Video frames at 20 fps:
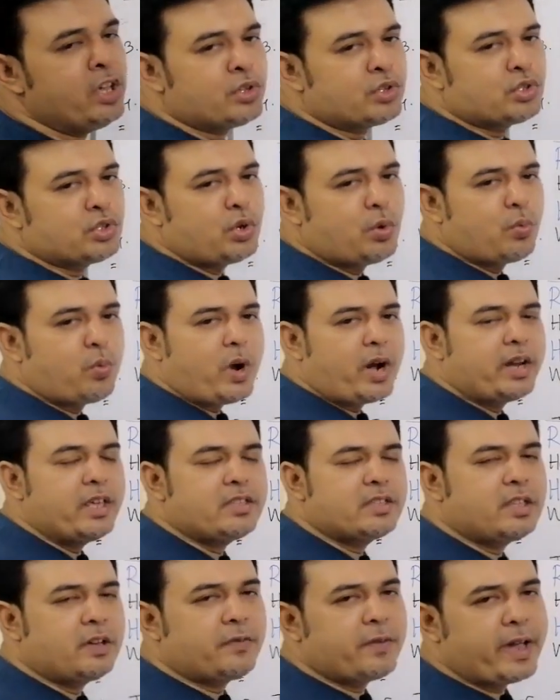So what
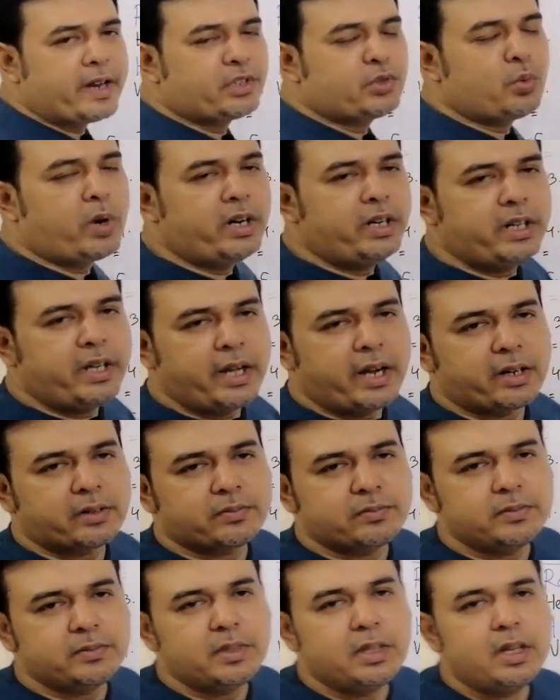is the fact word
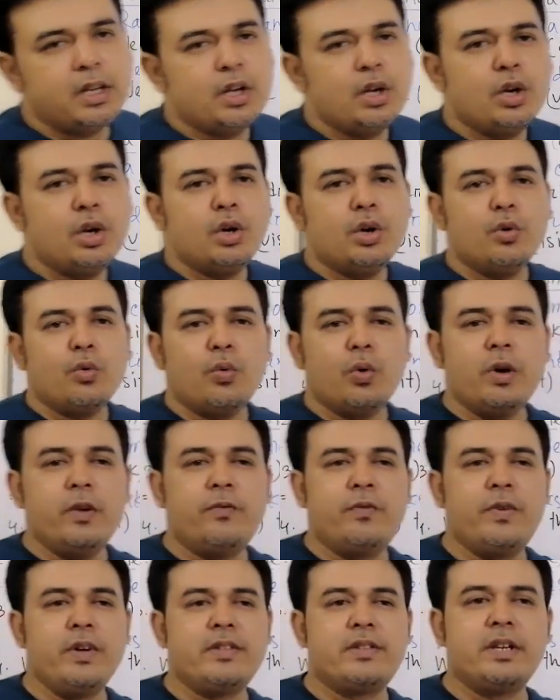here? We
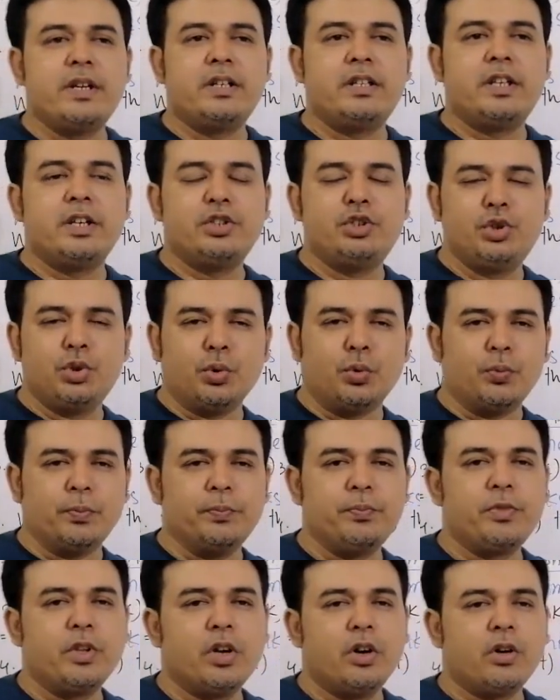visit the Jew.
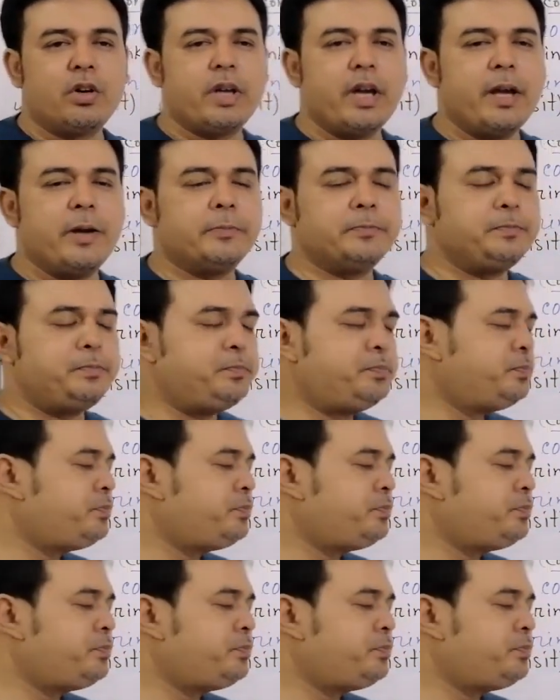Okay.